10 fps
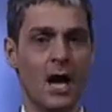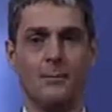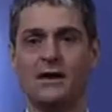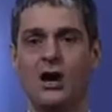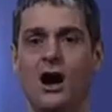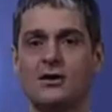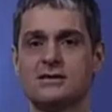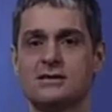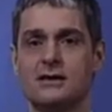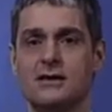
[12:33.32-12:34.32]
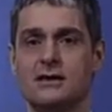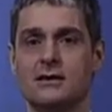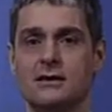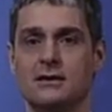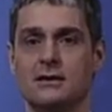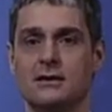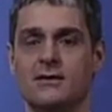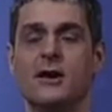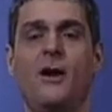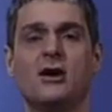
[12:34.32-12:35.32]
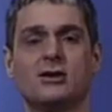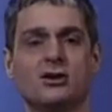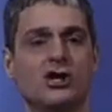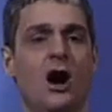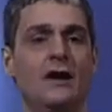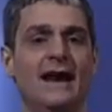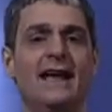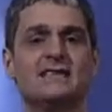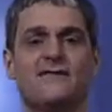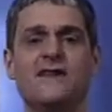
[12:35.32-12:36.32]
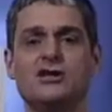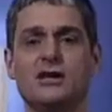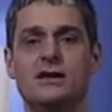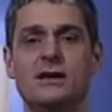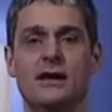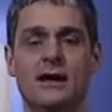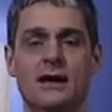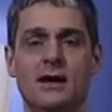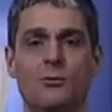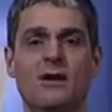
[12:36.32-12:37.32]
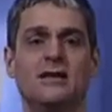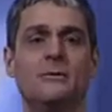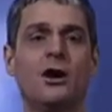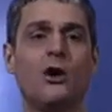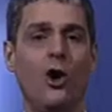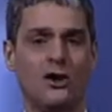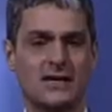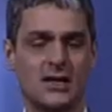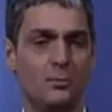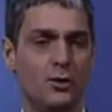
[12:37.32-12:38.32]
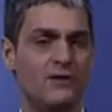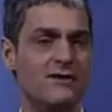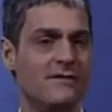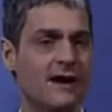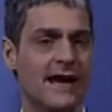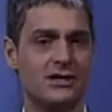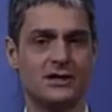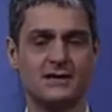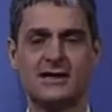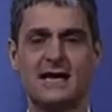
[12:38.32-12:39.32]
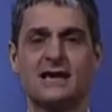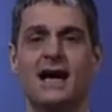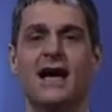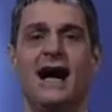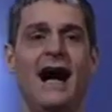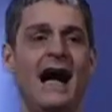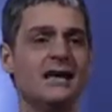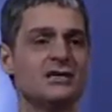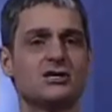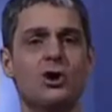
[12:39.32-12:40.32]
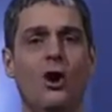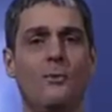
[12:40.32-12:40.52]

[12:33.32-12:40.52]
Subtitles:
Because the Apostle John, in his vision, which he records in the book of Revelation, says, I saw